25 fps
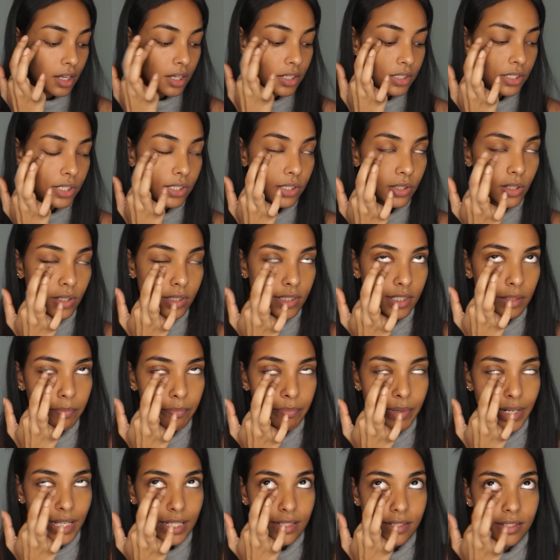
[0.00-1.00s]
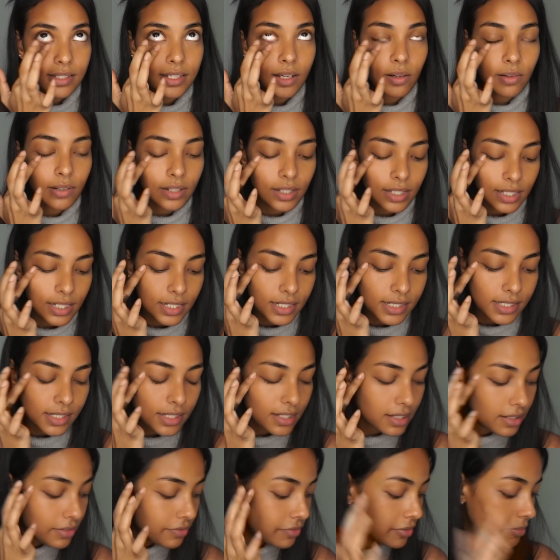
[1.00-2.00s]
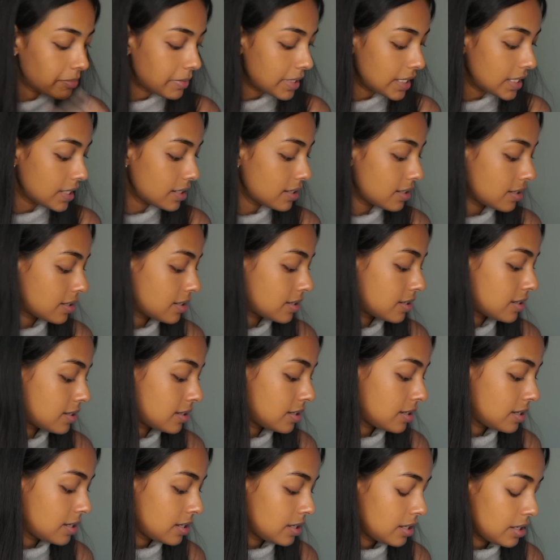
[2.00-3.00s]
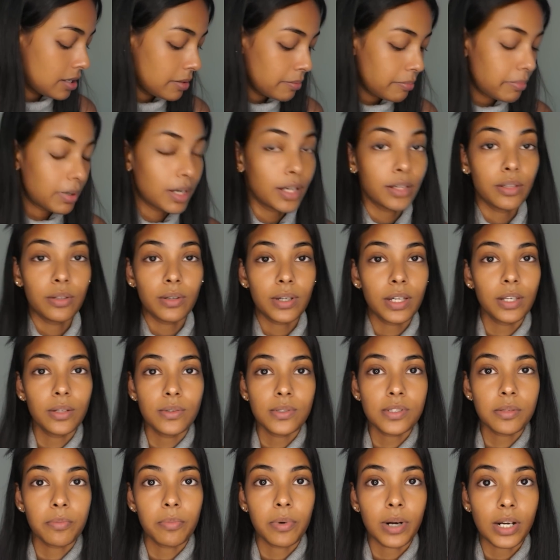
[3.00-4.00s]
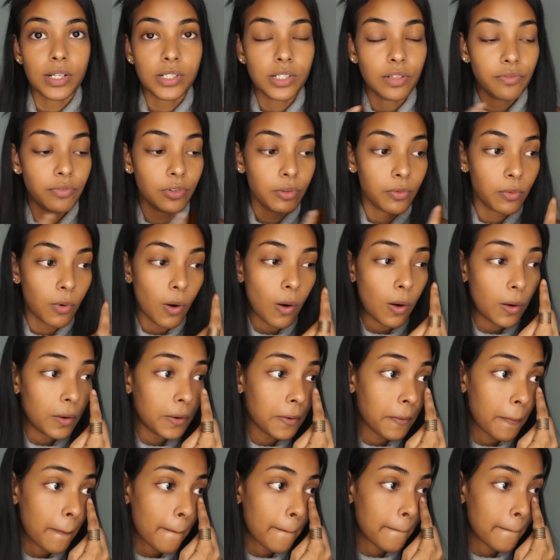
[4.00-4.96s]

just because it blends out easier for me, but you can use a brush if you want.